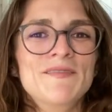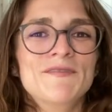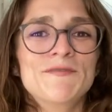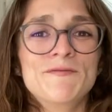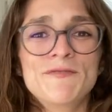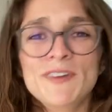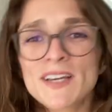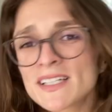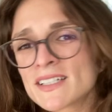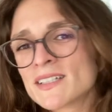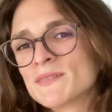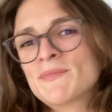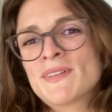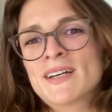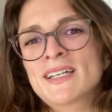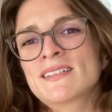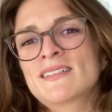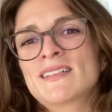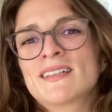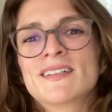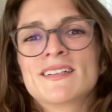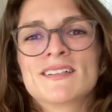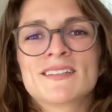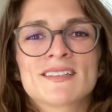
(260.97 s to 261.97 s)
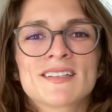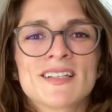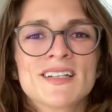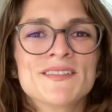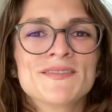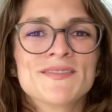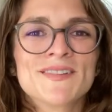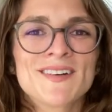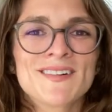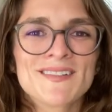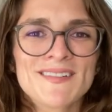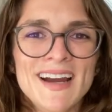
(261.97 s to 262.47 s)
victimizing
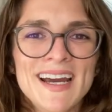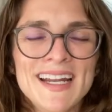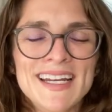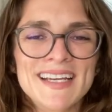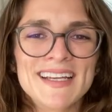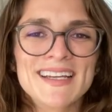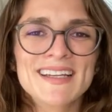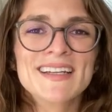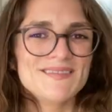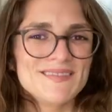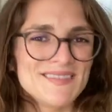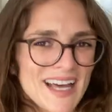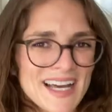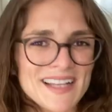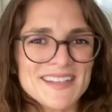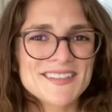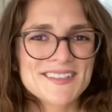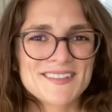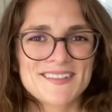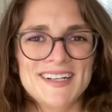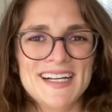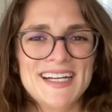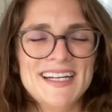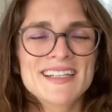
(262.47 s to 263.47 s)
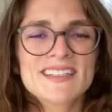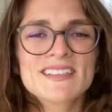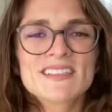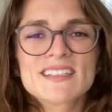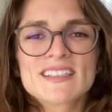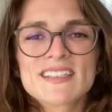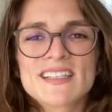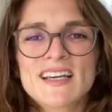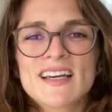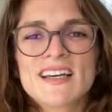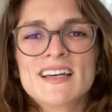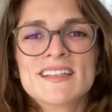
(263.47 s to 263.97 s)
yourself already. That's
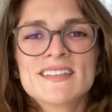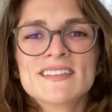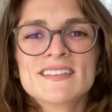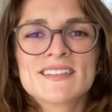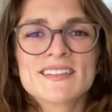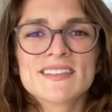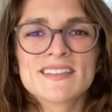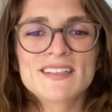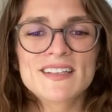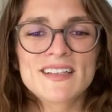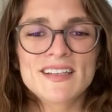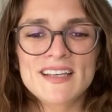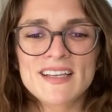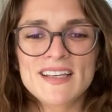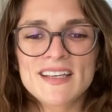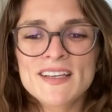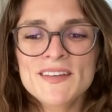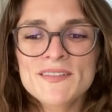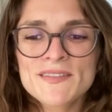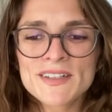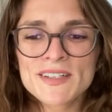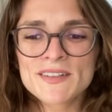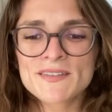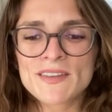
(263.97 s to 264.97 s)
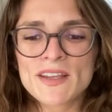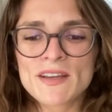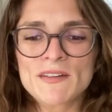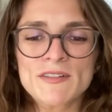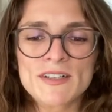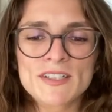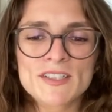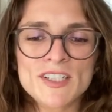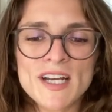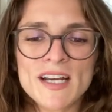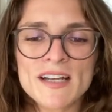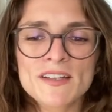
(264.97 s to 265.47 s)
great. And even if they
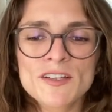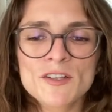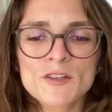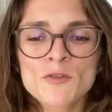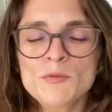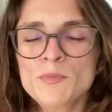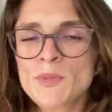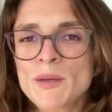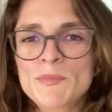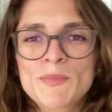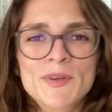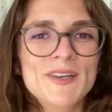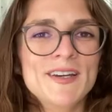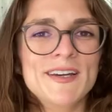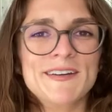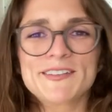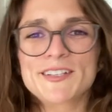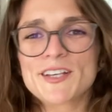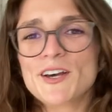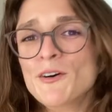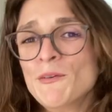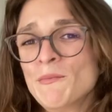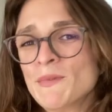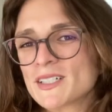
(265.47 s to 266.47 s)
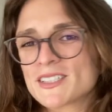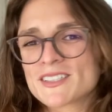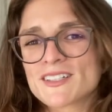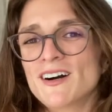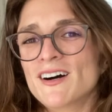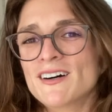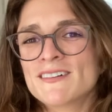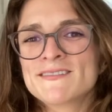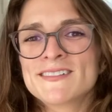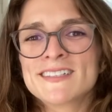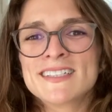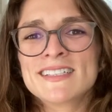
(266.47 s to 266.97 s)
reject you, maybe you have so much
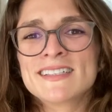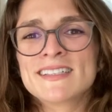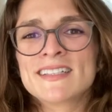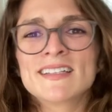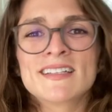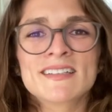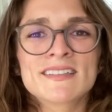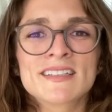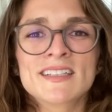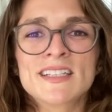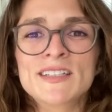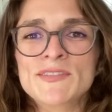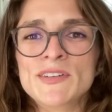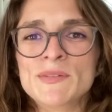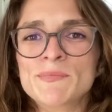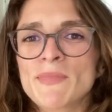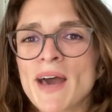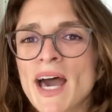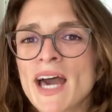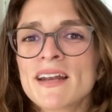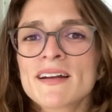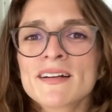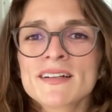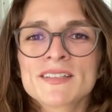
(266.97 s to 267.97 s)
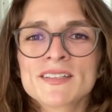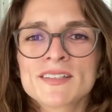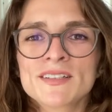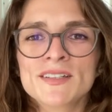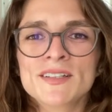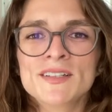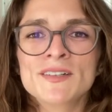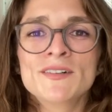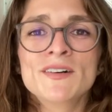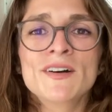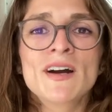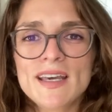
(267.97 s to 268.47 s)
confidence it doesn't even matter to
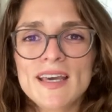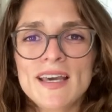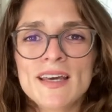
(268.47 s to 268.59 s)
you.